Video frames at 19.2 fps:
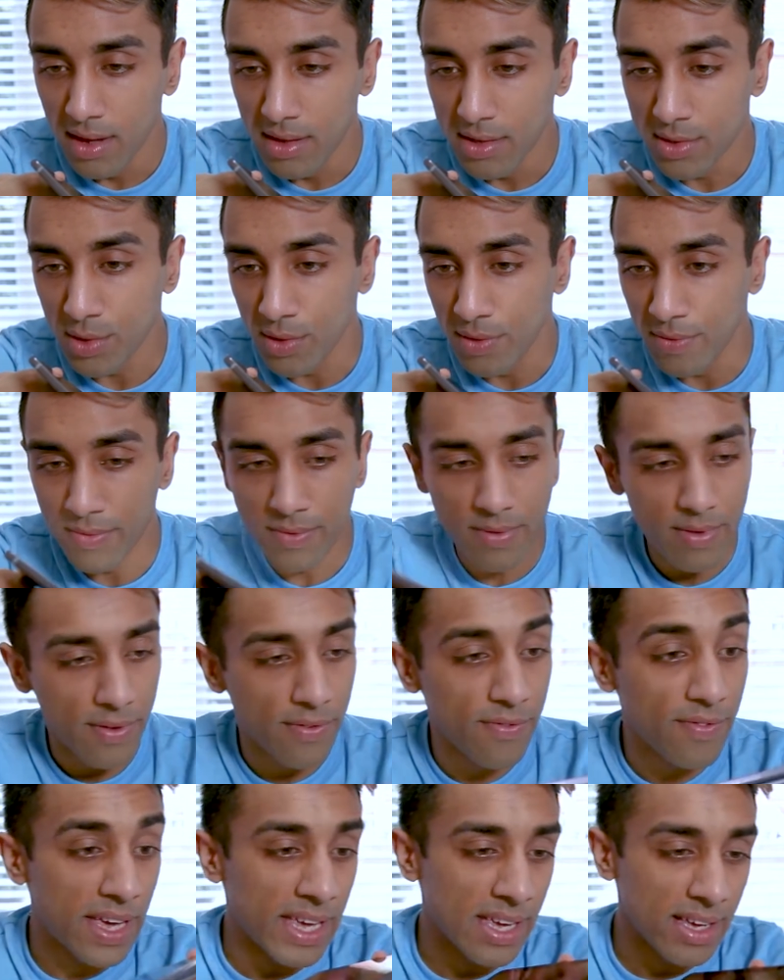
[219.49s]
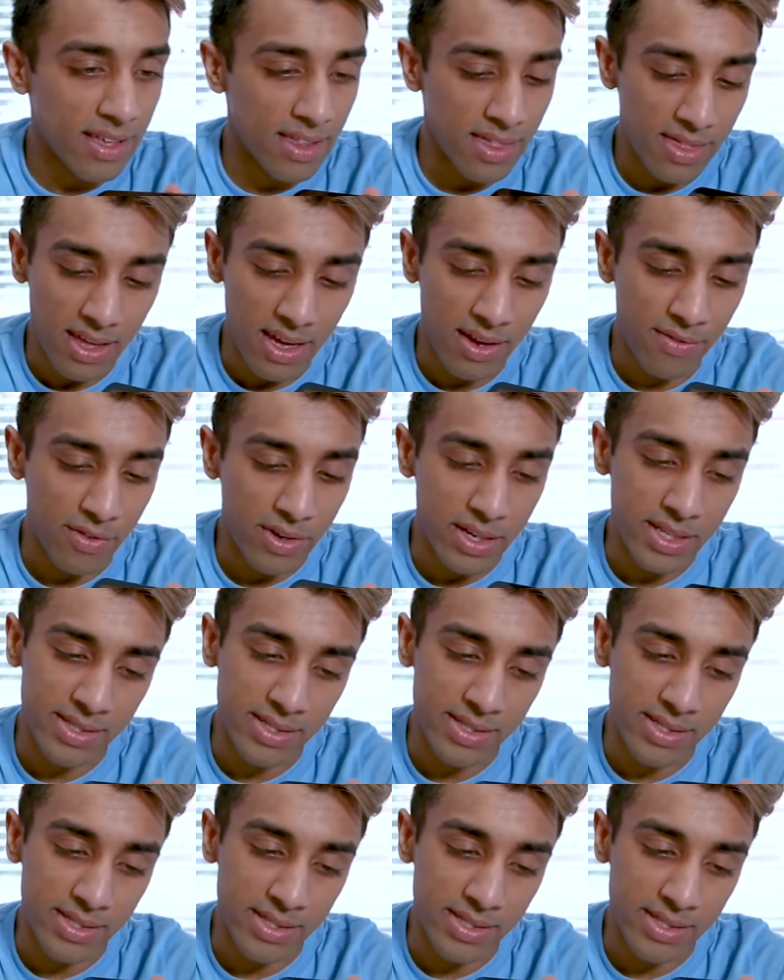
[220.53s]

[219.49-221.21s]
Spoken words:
sort of fake, therefore